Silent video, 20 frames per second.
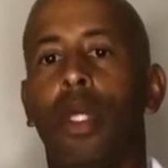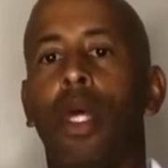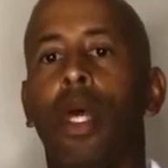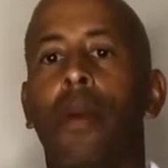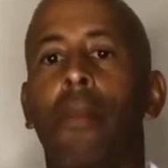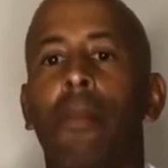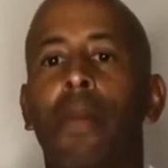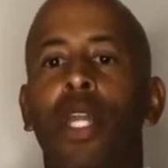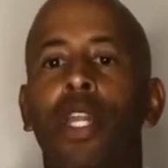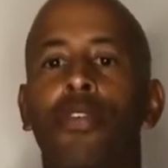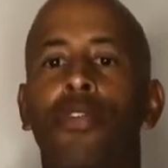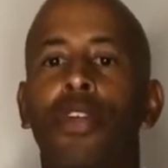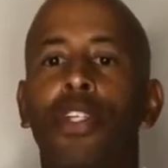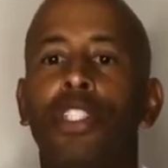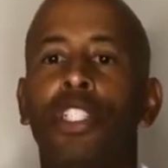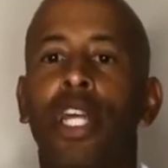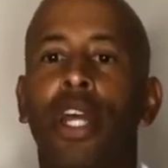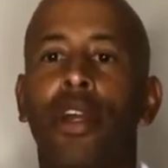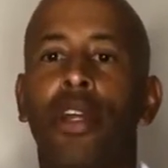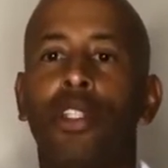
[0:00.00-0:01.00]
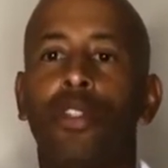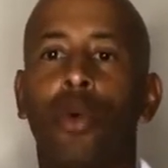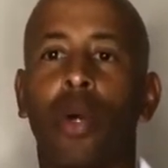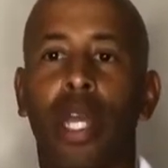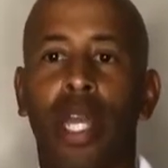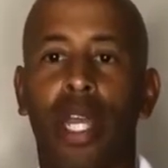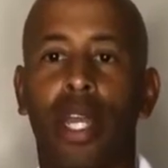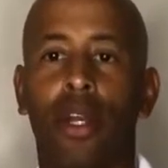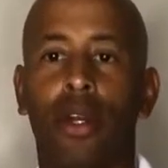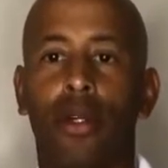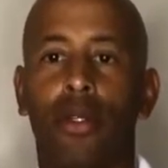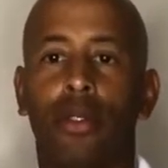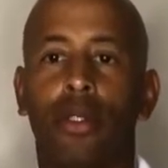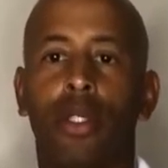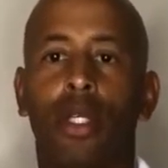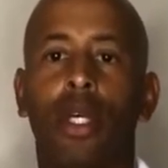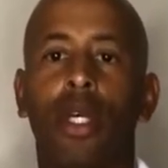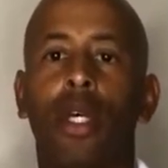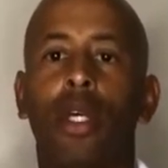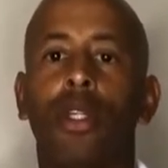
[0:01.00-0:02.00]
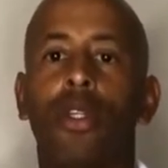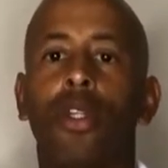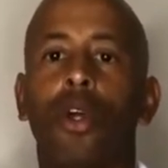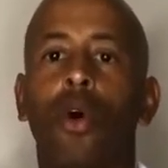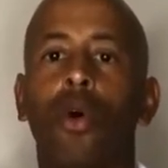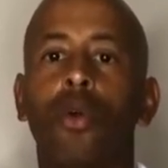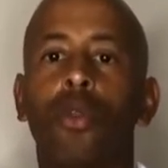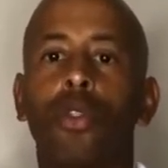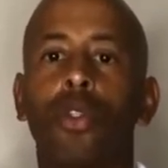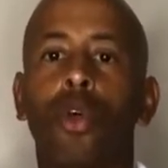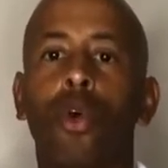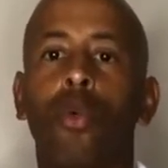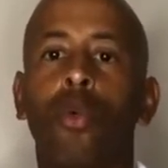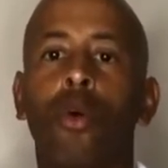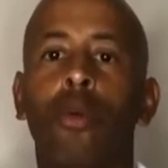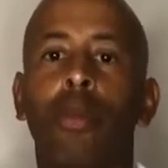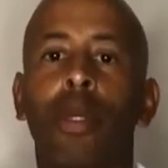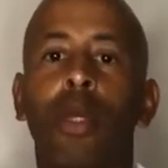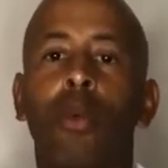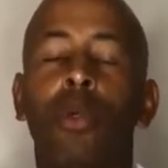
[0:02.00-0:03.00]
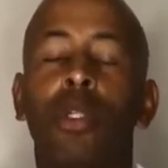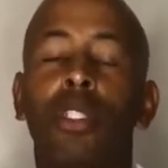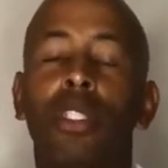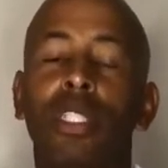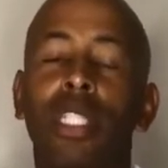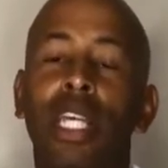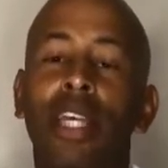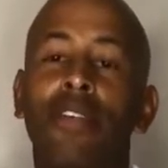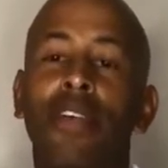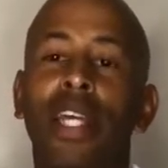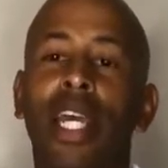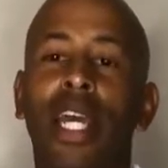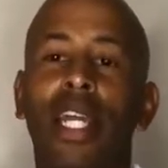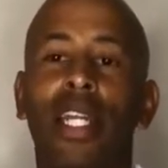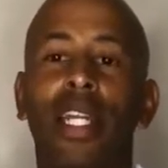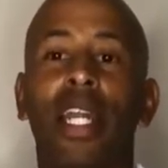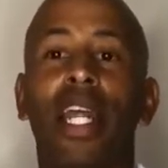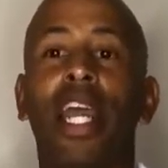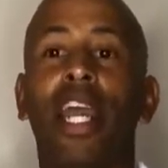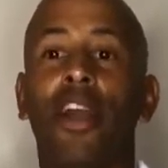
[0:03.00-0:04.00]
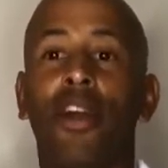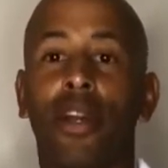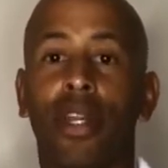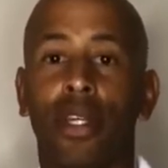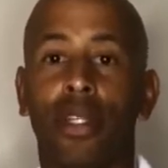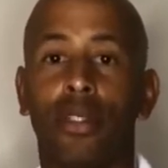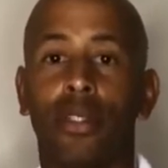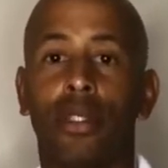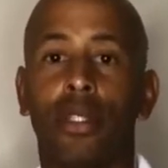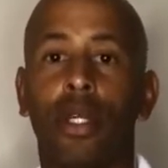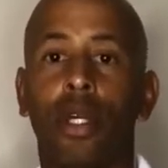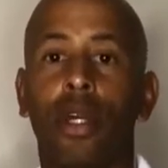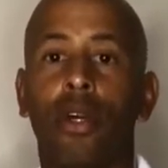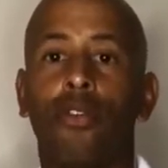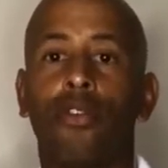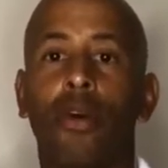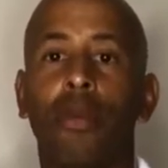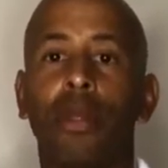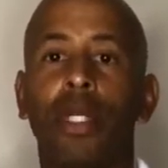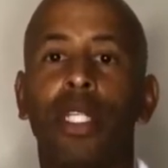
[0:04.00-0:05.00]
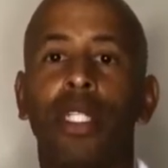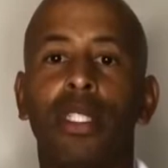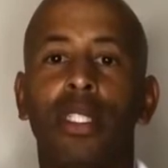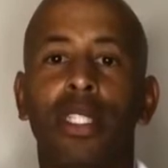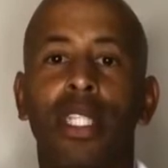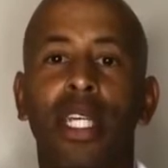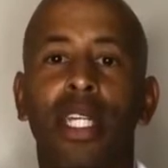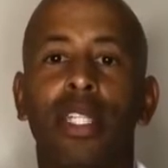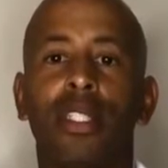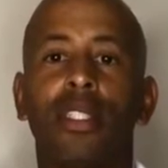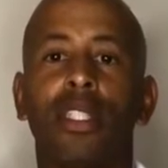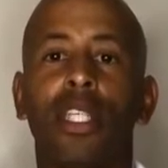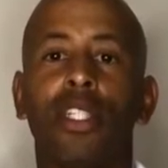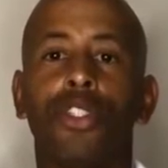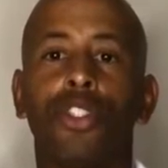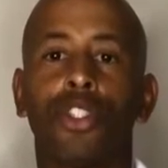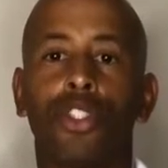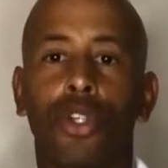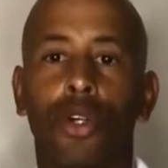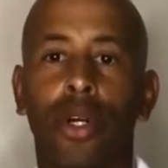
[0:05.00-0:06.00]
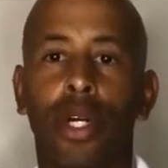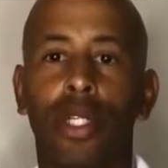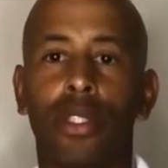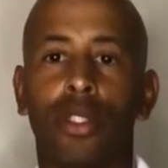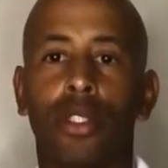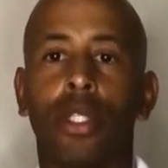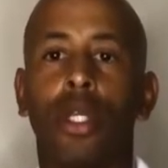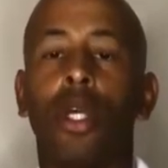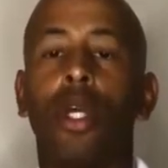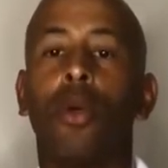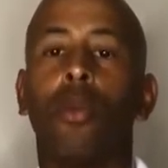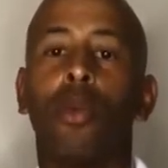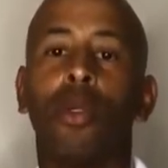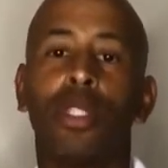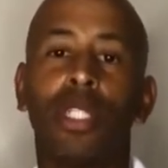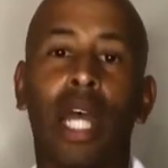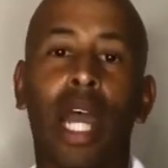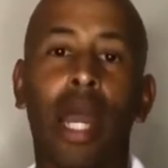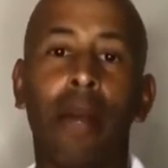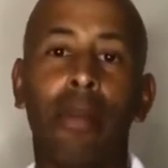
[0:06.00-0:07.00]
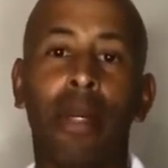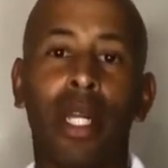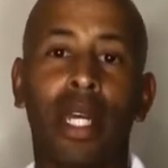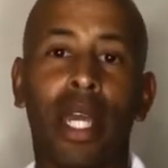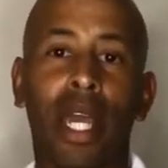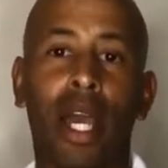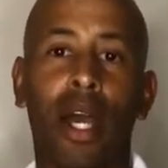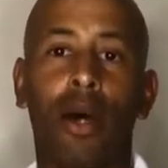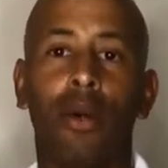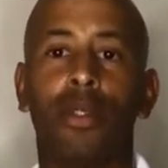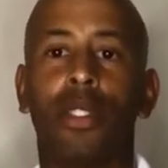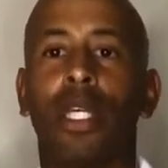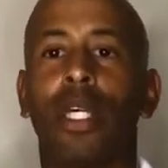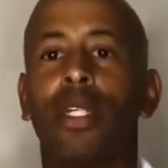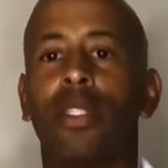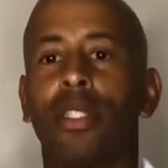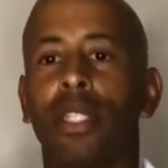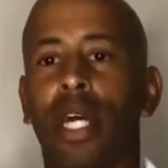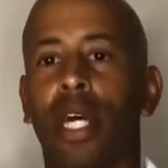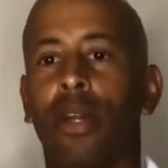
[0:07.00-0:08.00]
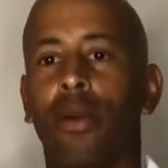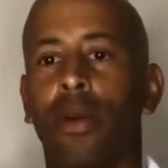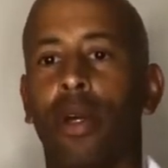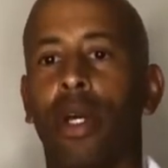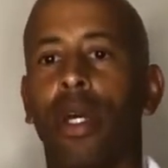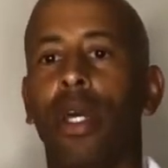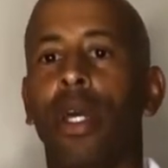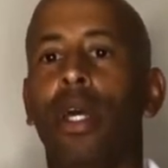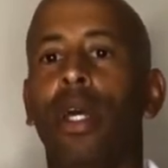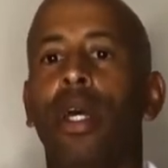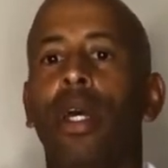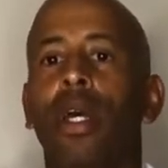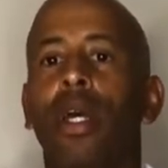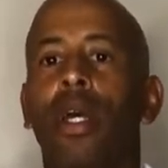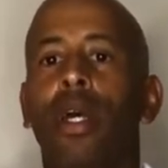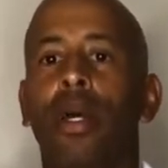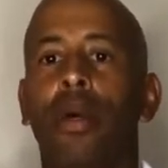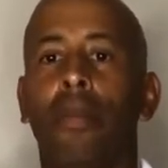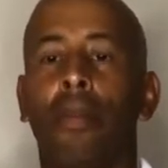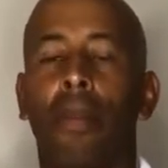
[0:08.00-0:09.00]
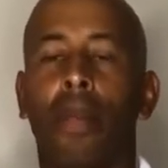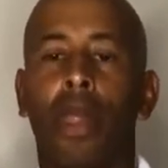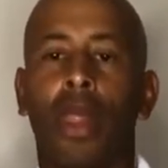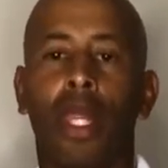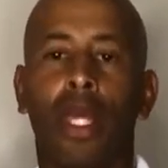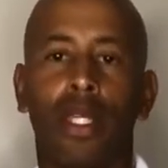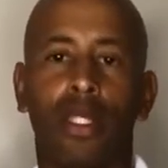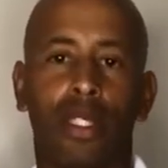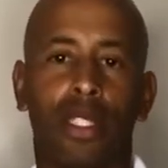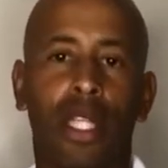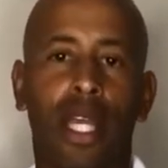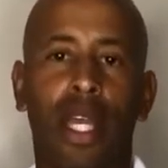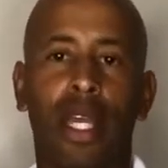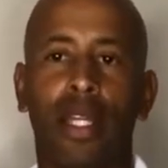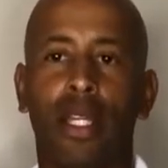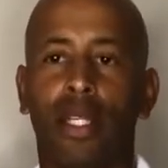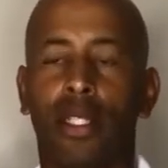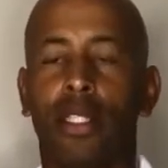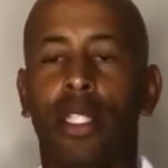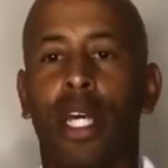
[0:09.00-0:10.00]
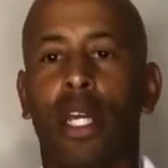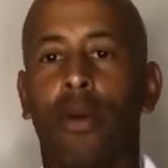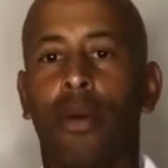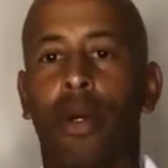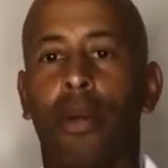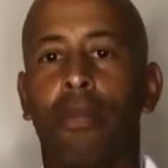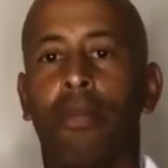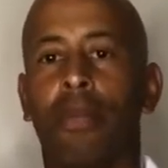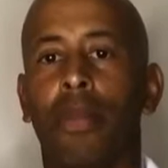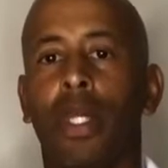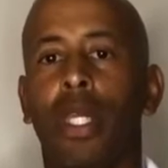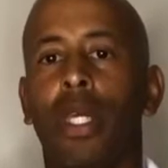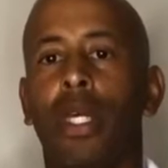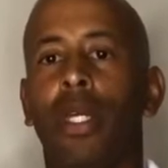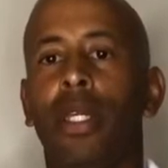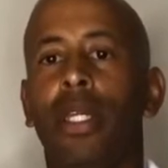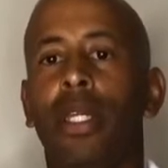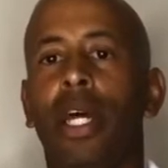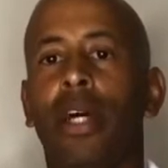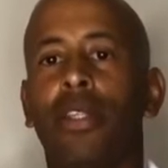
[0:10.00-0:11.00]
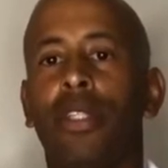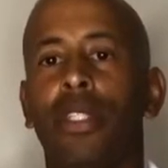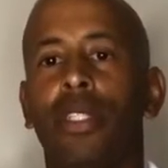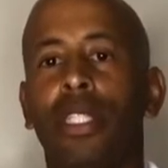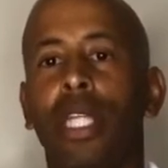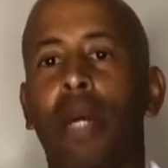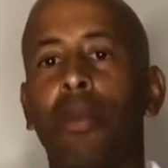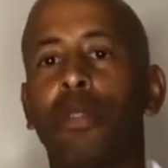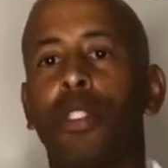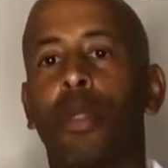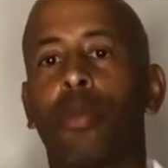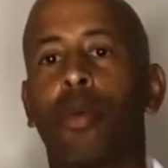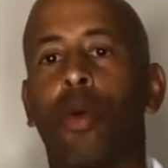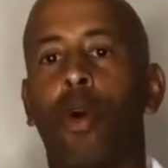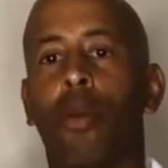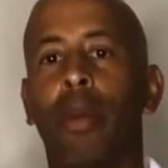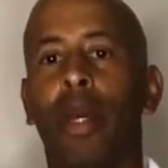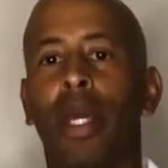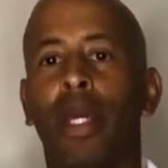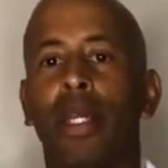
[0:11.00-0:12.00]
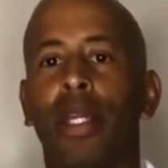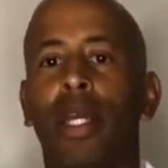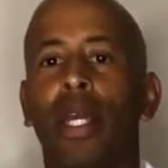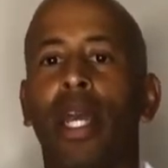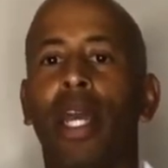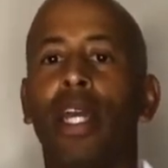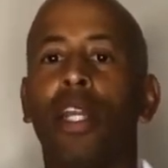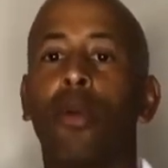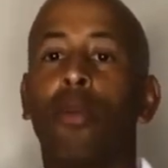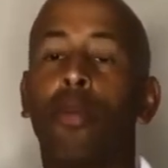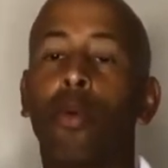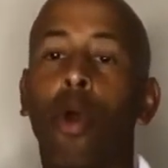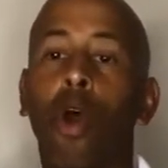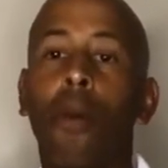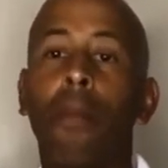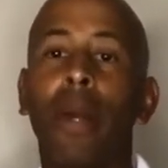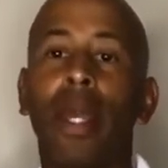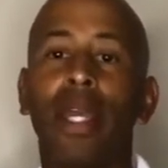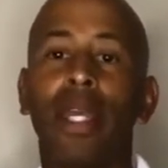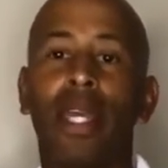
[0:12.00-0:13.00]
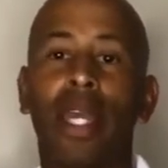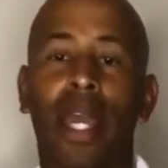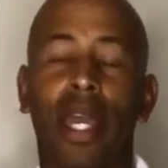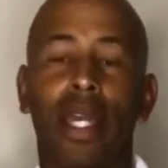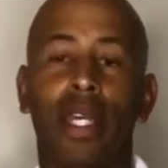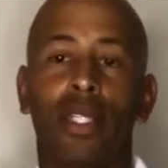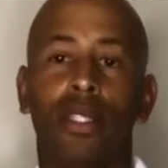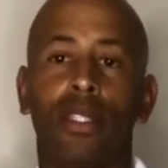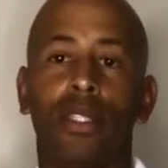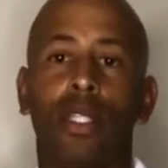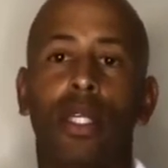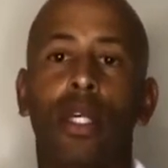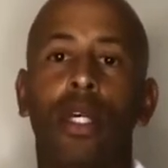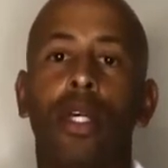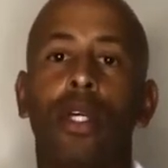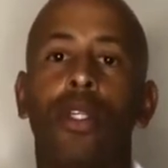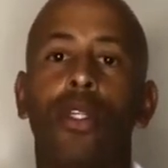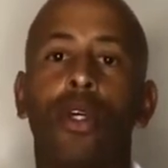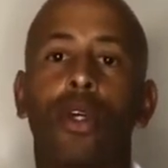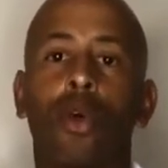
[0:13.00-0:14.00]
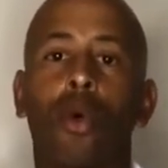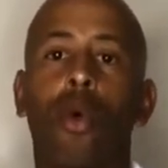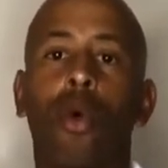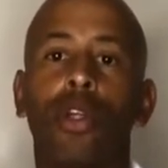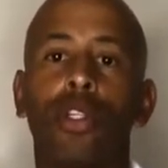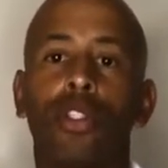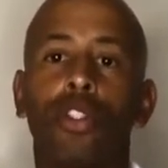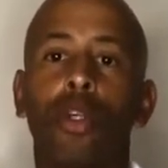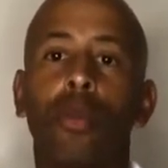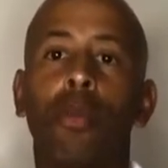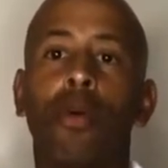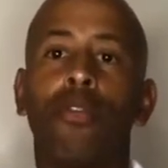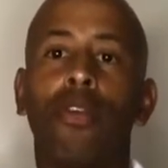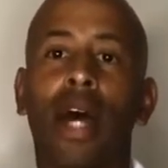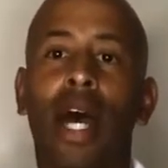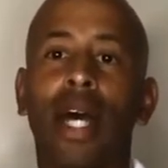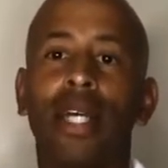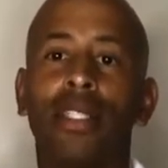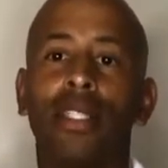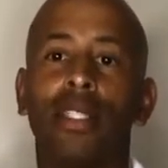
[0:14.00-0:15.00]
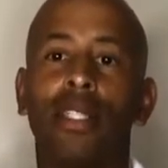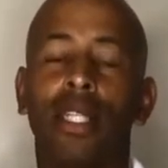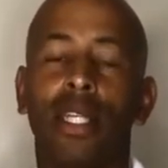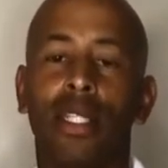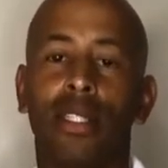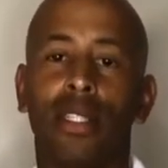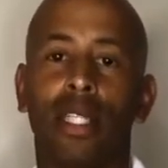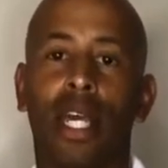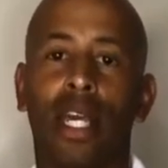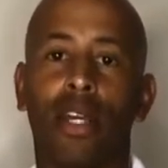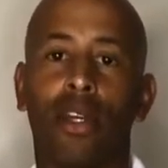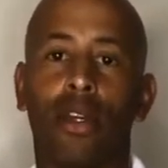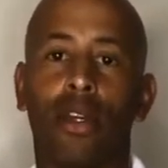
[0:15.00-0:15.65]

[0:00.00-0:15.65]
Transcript: Beneficiaries or heirs. Those who will be receiving an inheritance from the decedent's insurance, retirement accounts, etc., estate, etc. Now, the steps to probate. In a probate case, the court supervises the executor